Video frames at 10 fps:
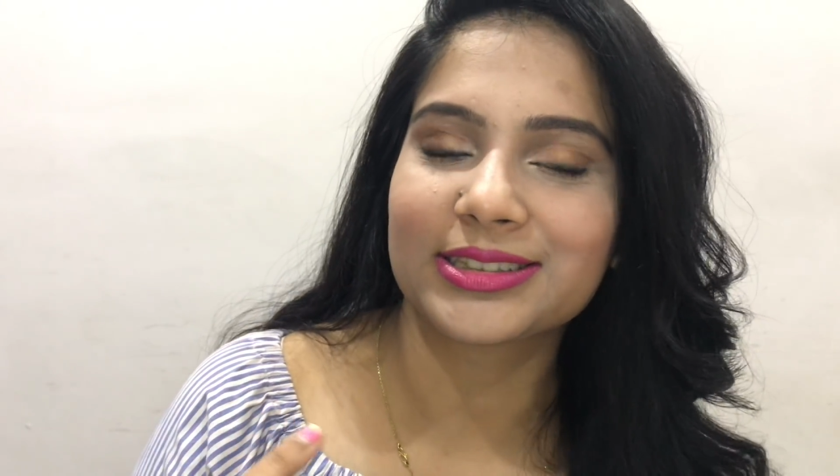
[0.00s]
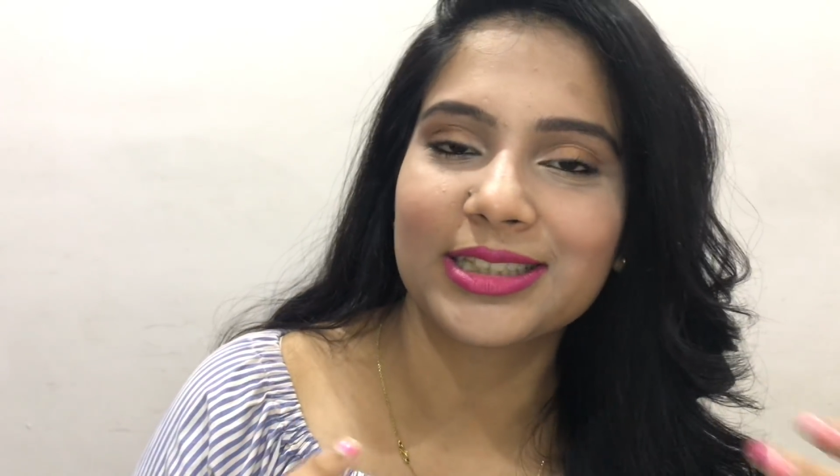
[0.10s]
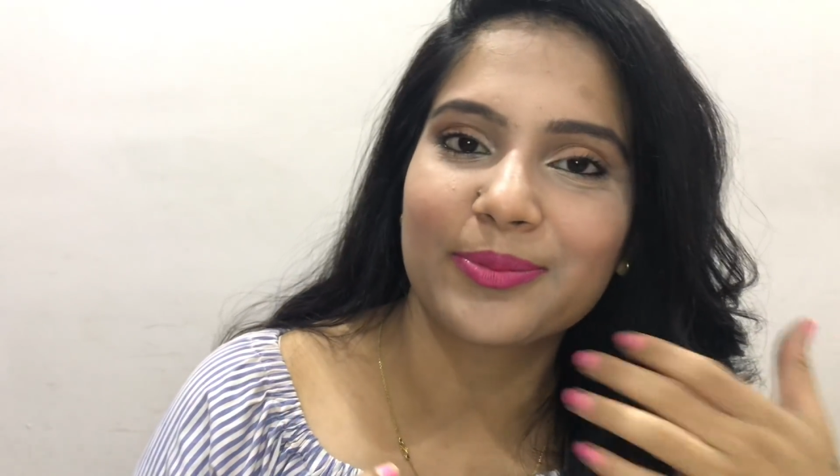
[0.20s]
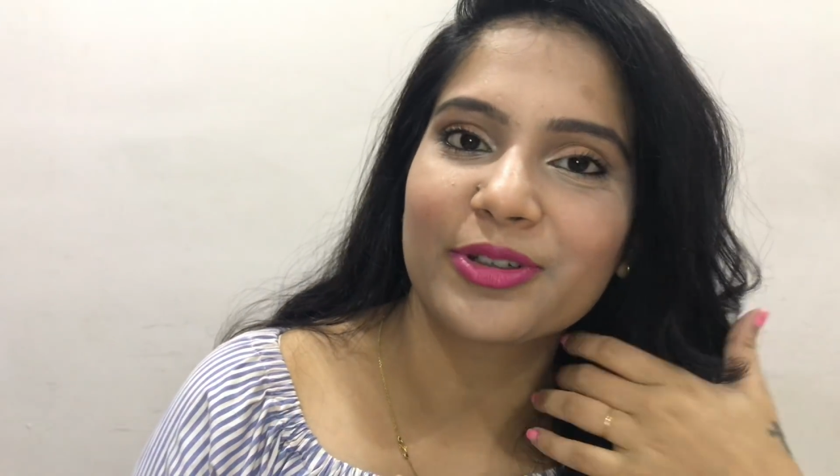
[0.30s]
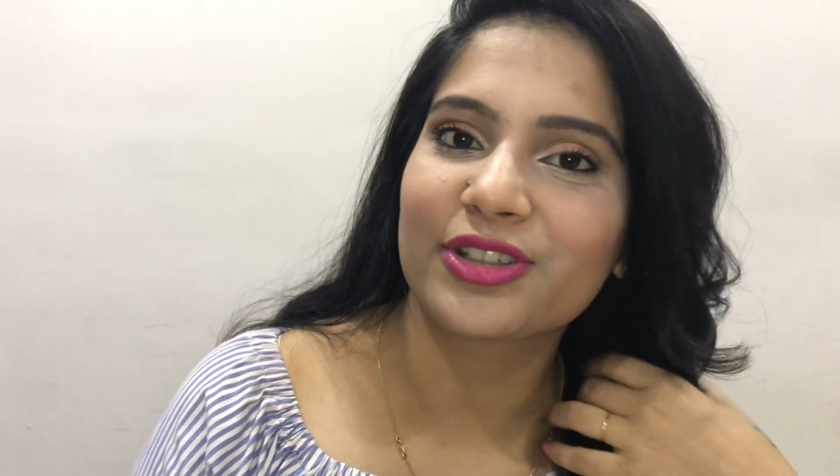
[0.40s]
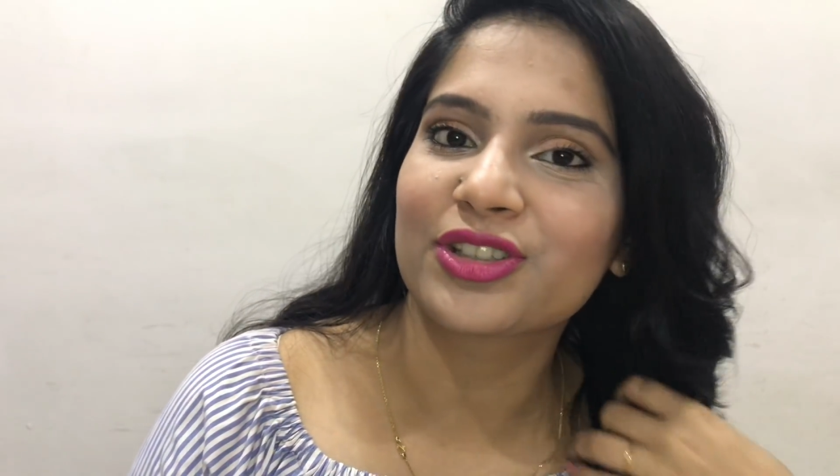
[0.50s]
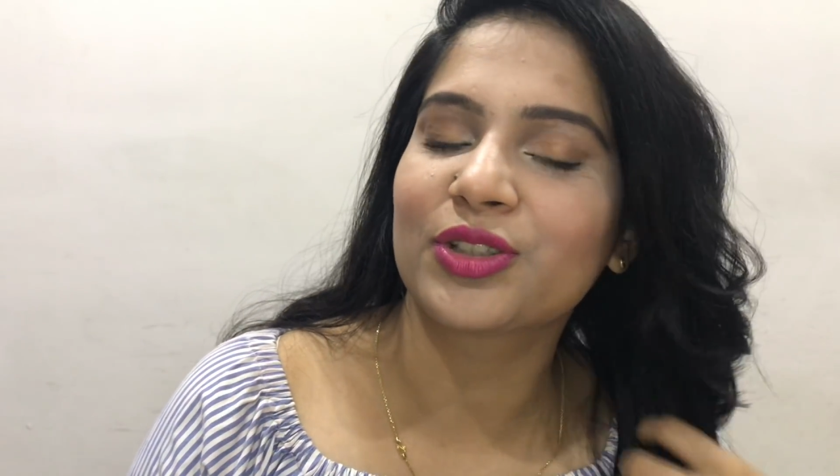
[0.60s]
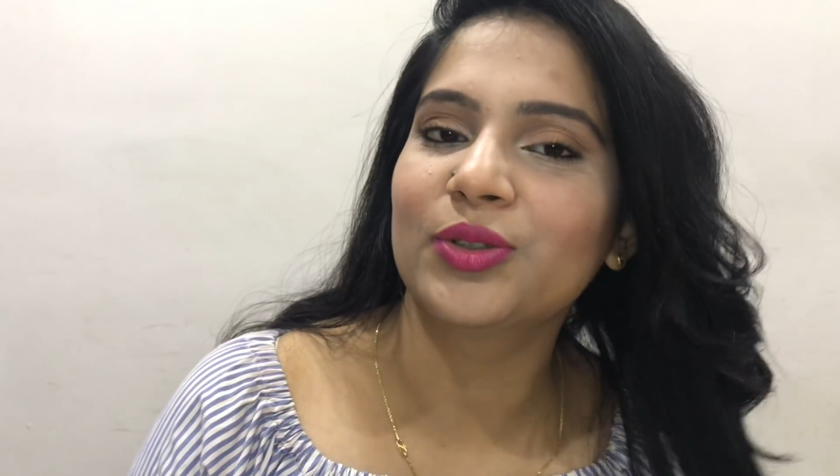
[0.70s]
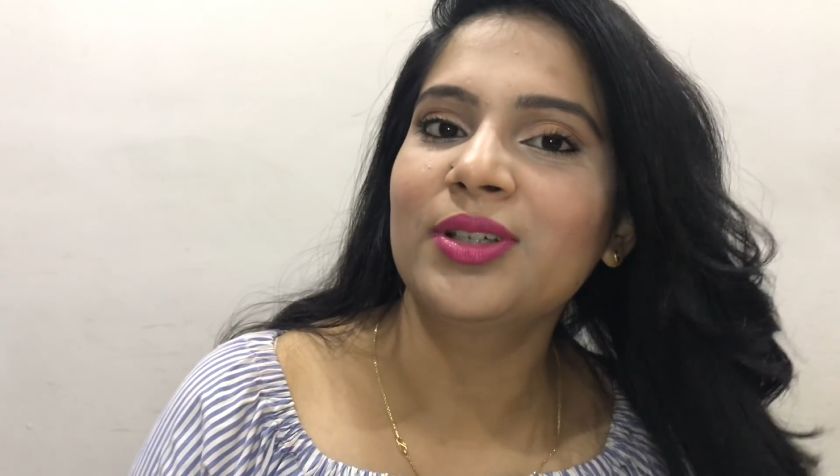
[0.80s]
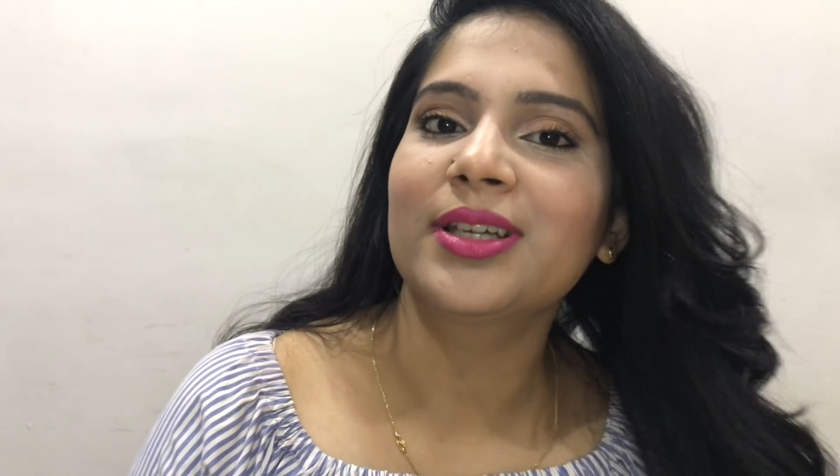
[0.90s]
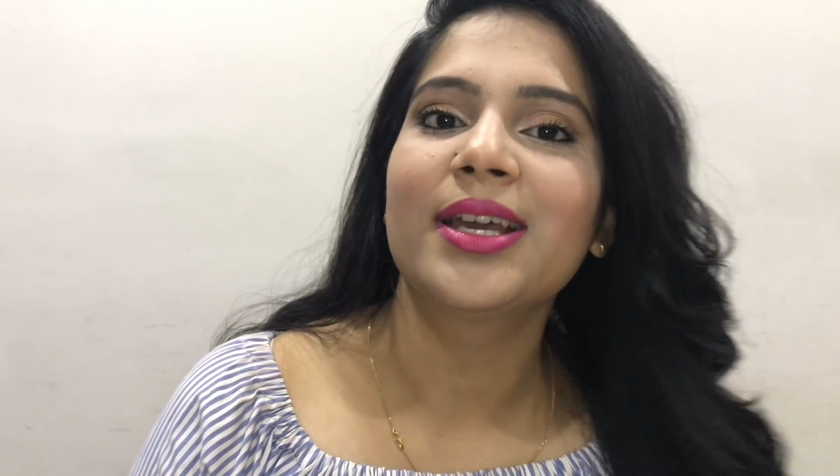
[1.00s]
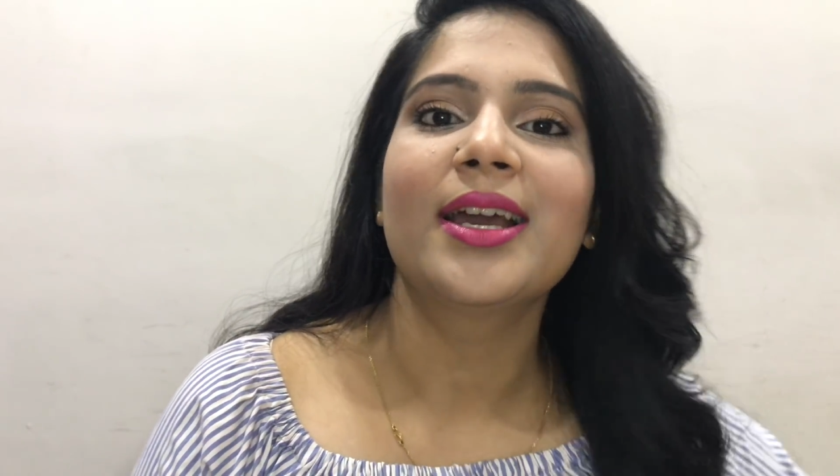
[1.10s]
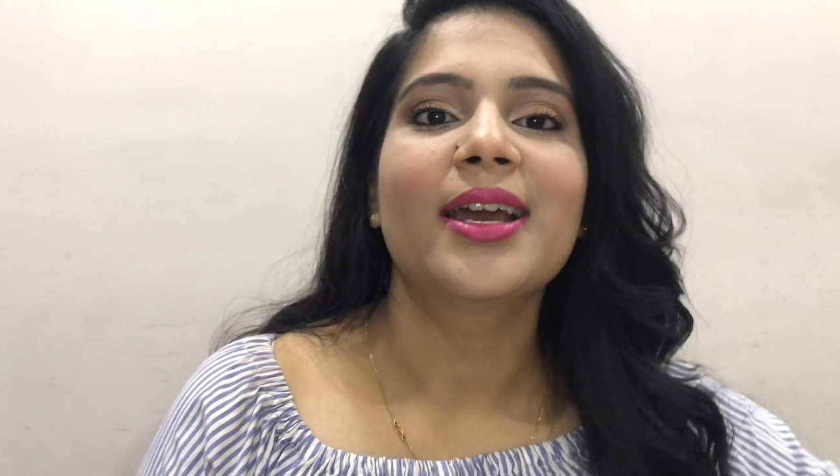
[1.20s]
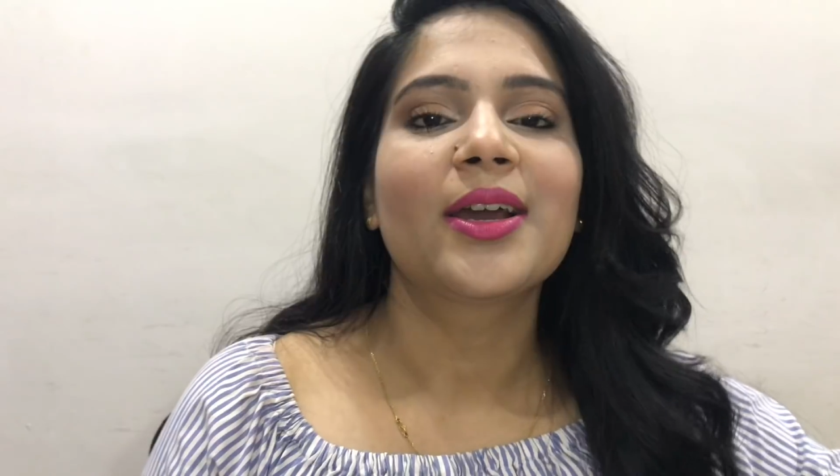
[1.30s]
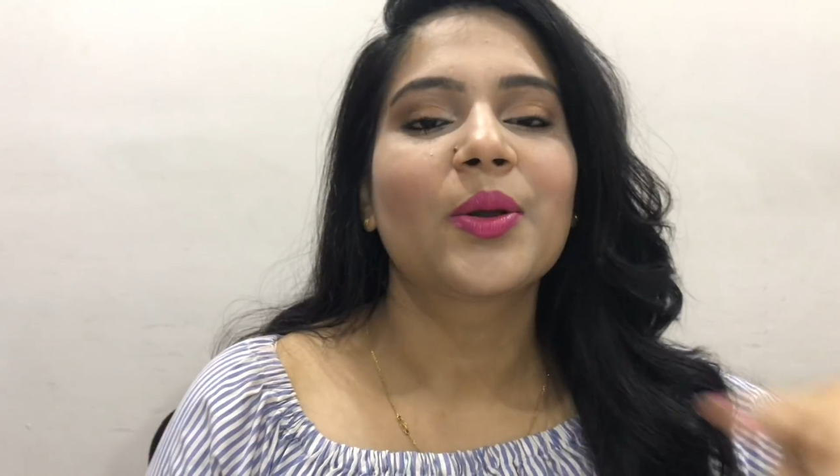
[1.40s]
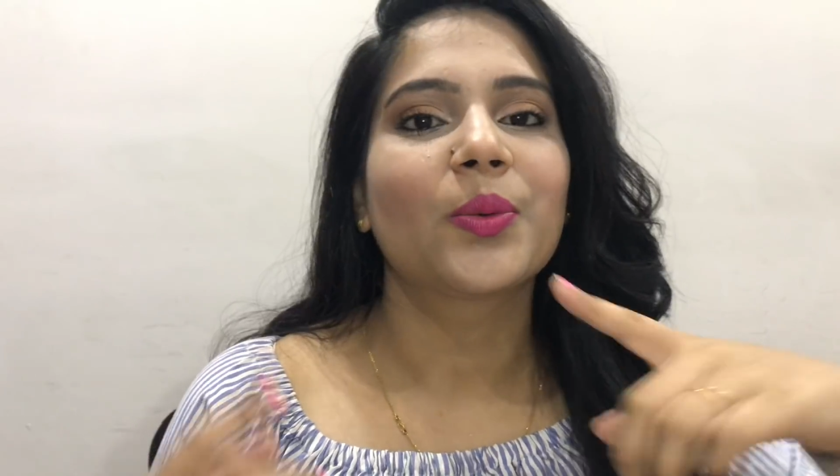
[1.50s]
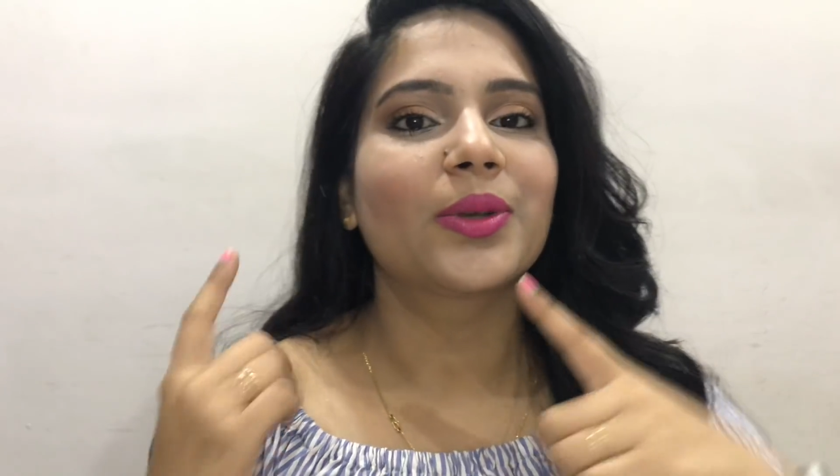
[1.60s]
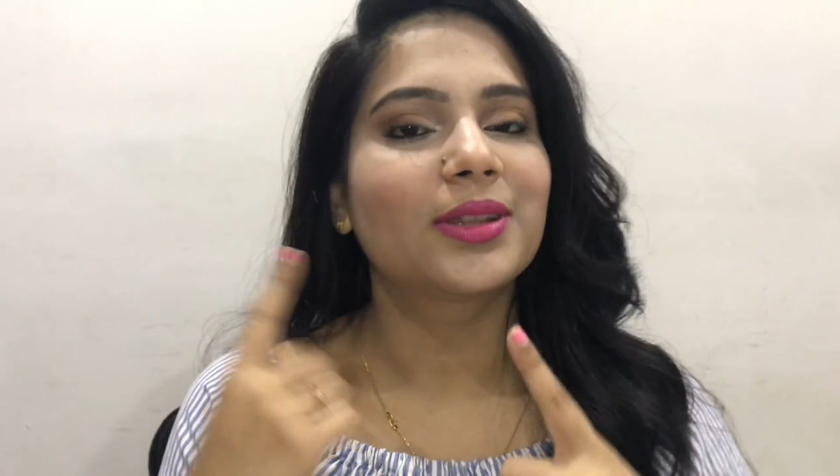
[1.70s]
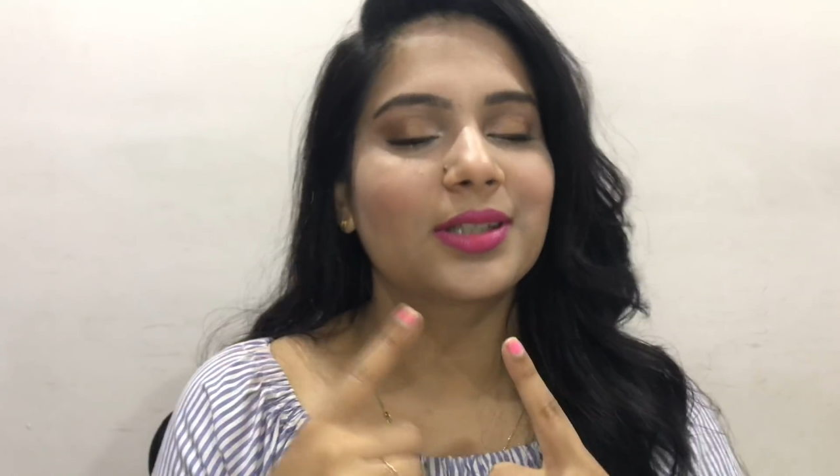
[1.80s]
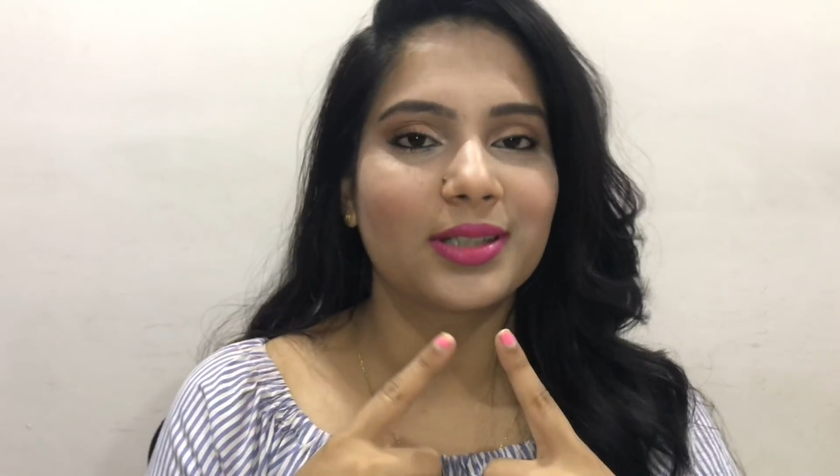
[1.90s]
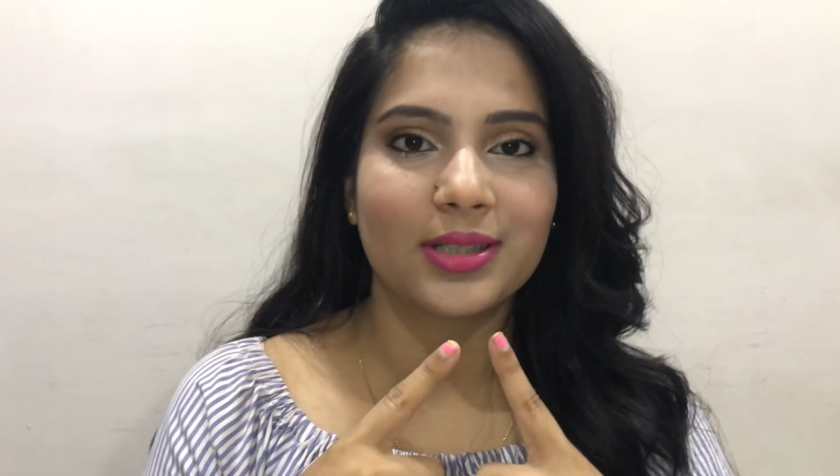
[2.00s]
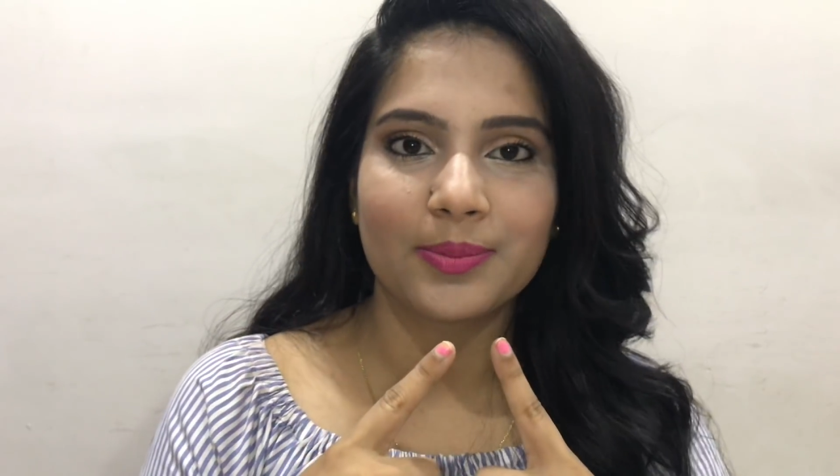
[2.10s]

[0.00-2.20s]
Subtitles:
summerish look with